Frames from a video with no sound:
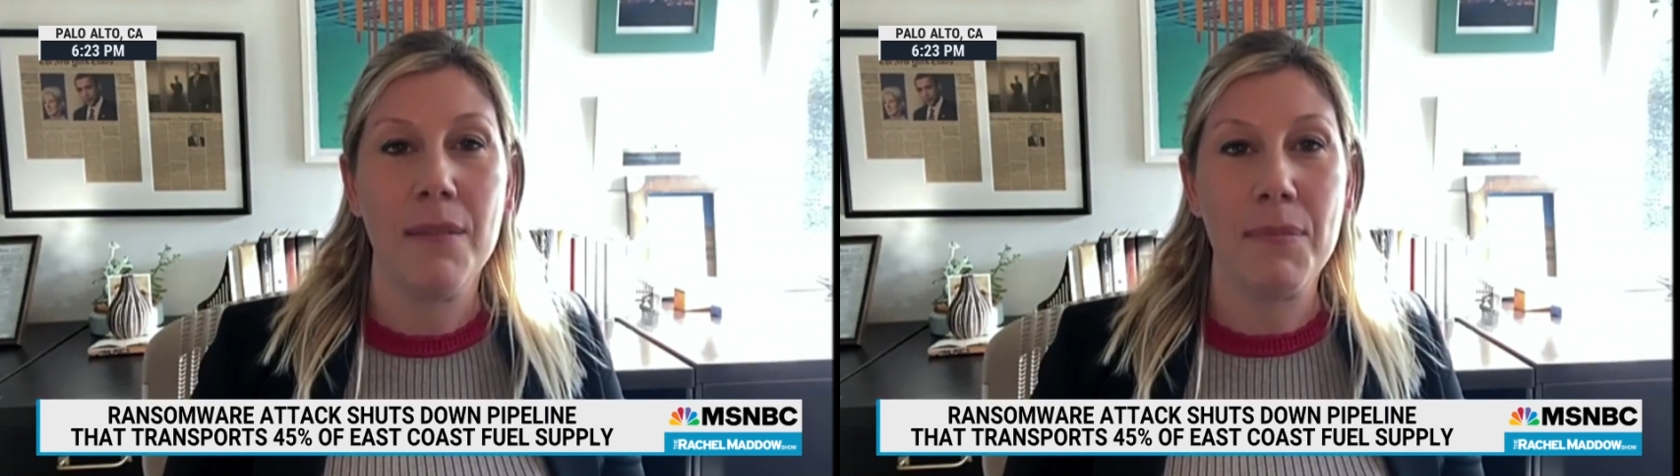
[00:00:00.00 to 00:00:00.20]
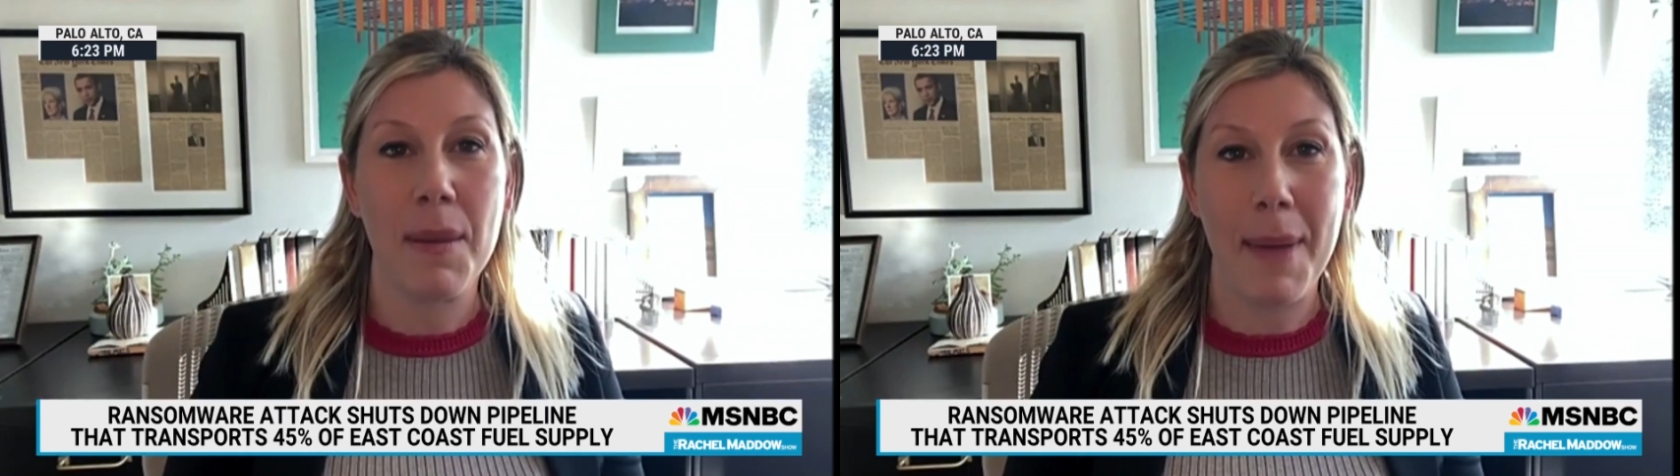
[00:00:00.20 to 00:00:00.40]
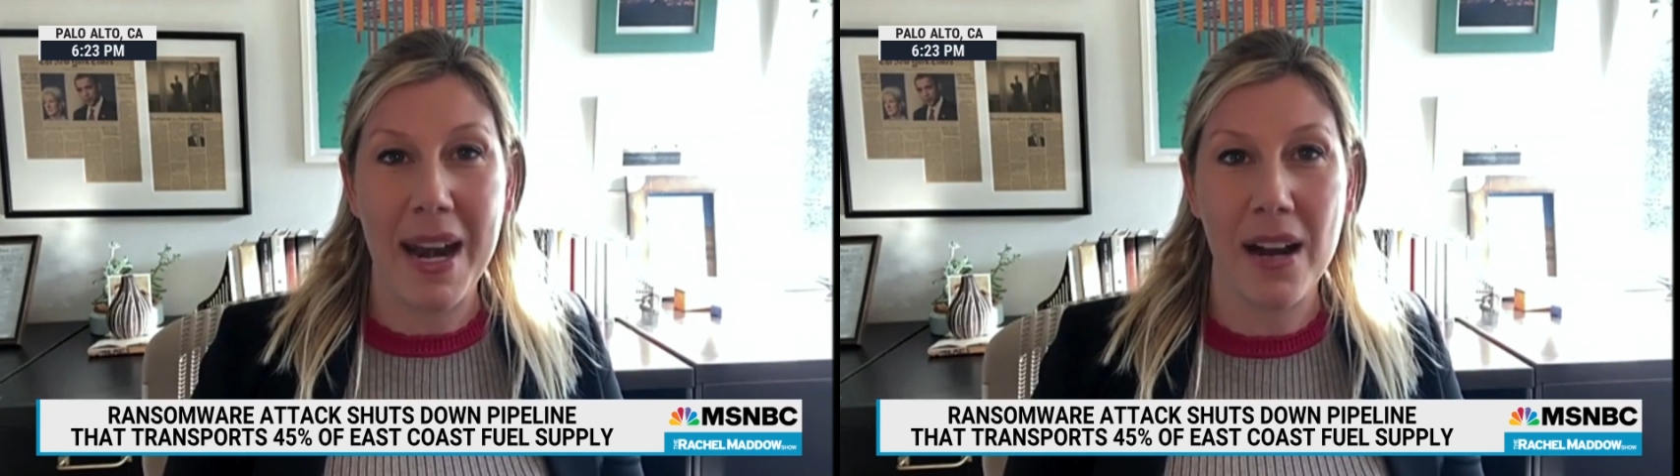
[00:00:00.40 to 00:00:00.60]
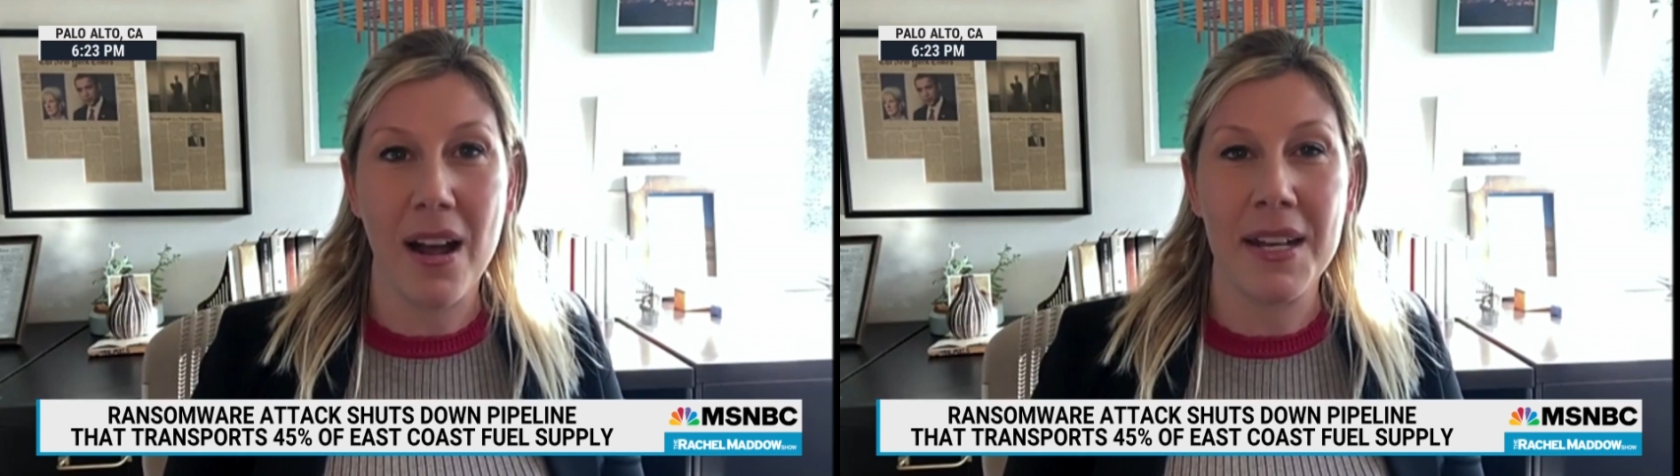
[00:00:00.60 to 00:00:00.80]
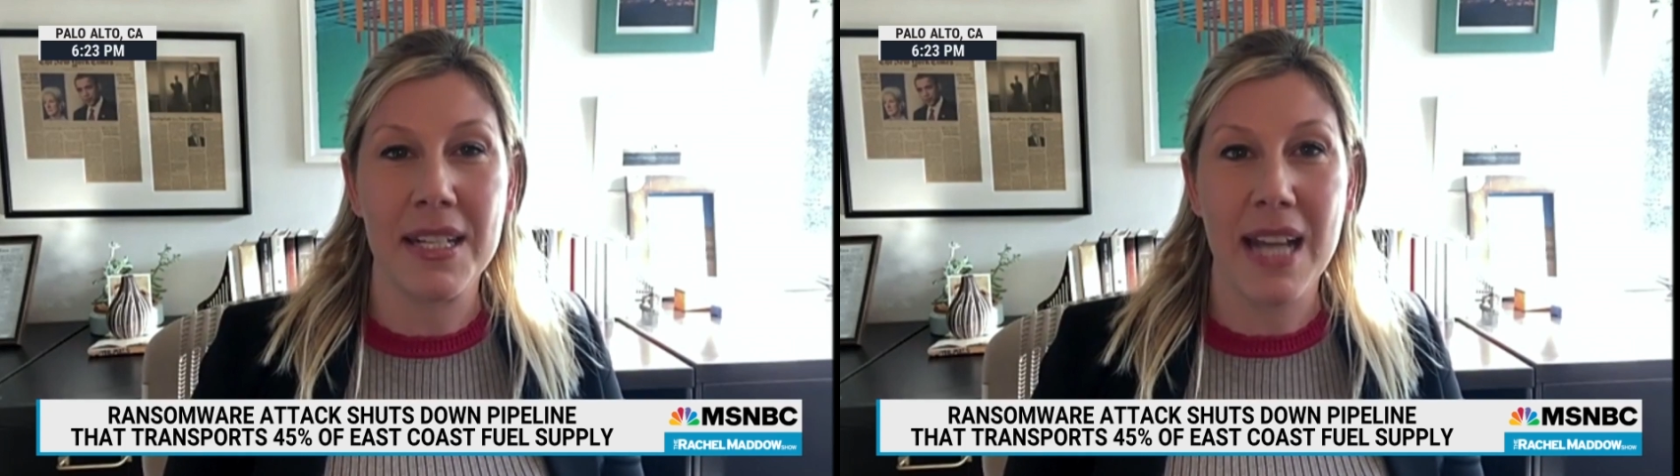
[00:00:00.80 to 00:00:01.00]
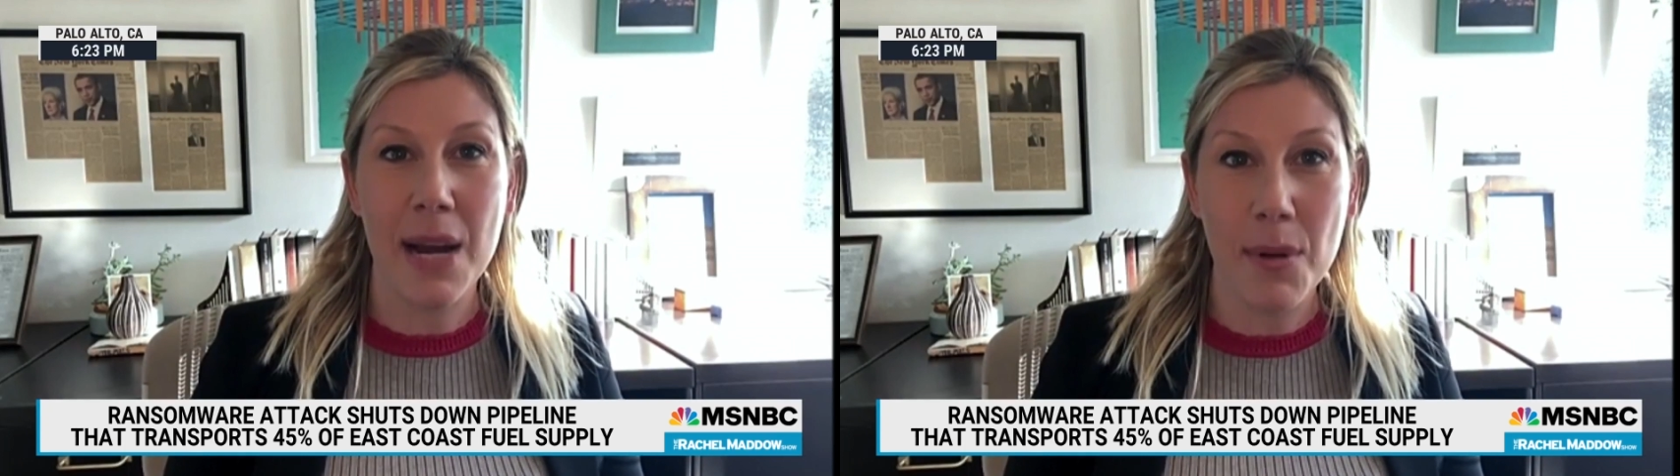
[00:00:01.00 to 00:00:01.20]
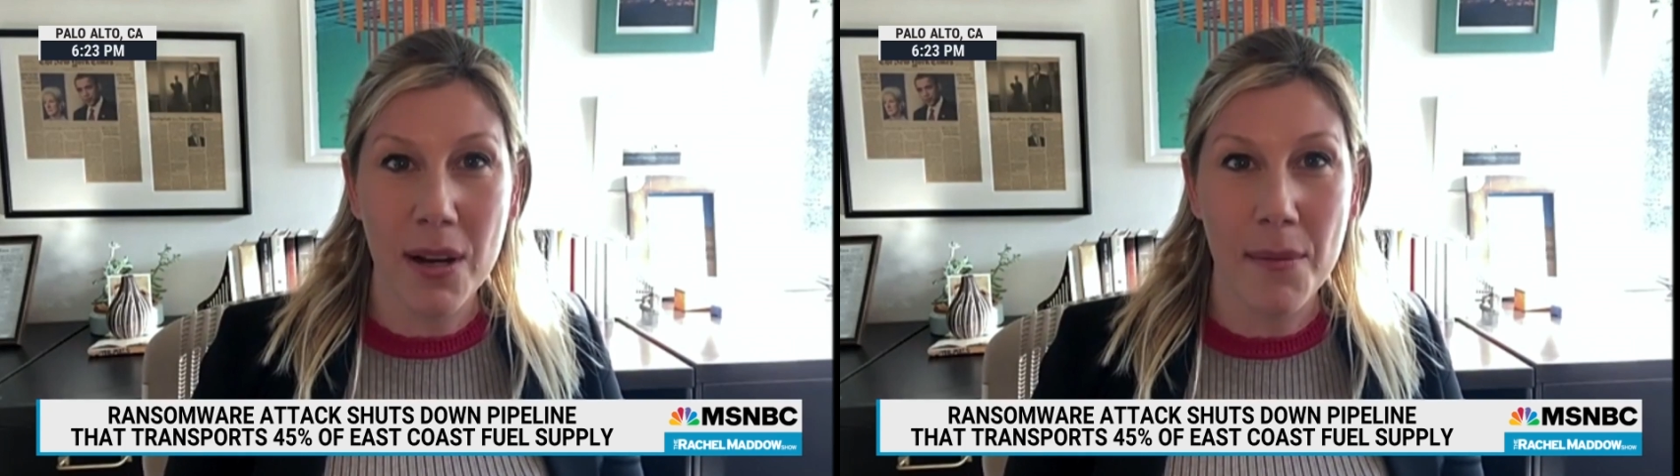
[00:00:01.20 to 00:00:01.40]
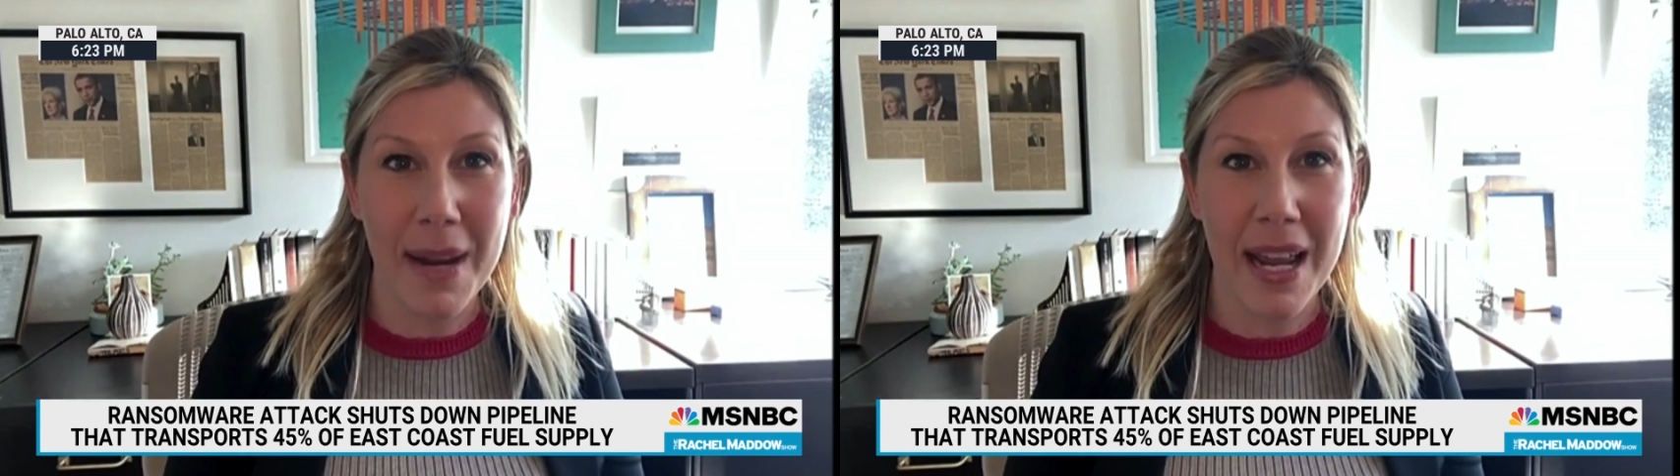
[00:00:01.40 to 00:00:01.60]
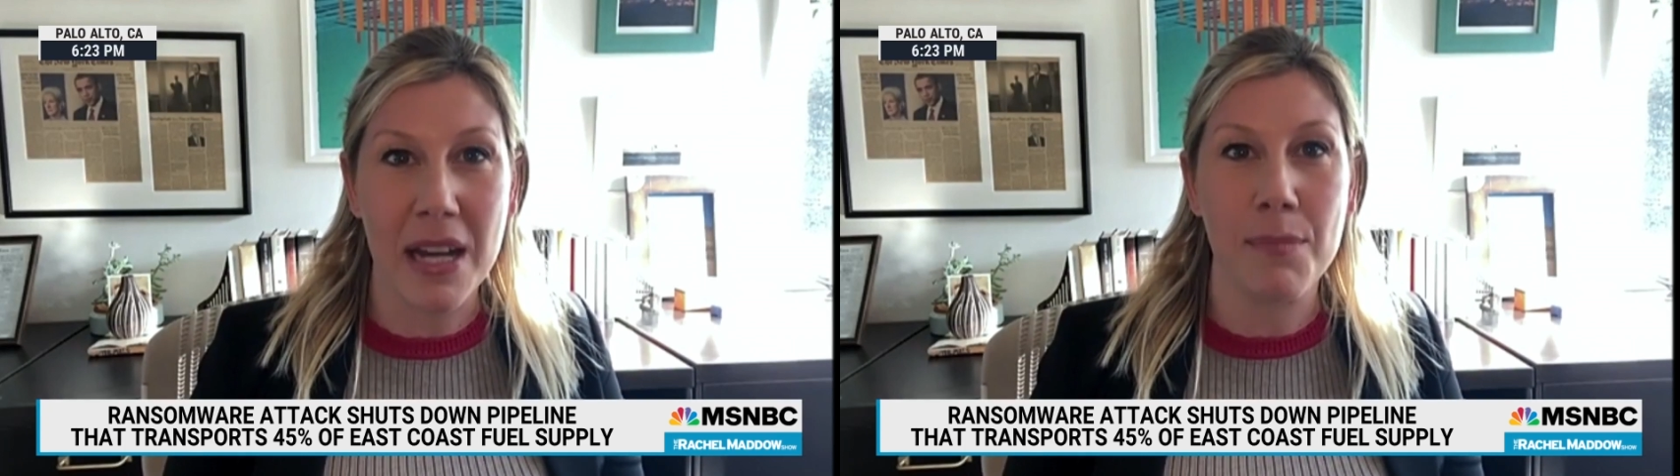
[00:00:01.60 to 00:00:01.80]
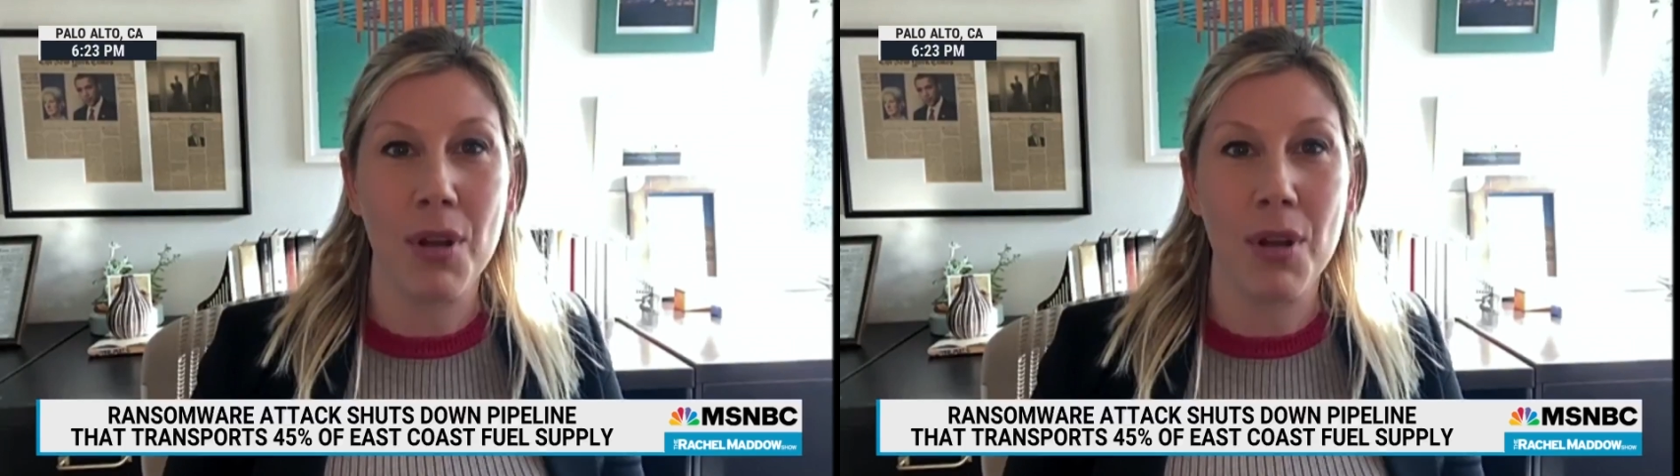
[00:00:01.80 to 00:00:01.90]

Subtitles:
the Pentagon Cyber Command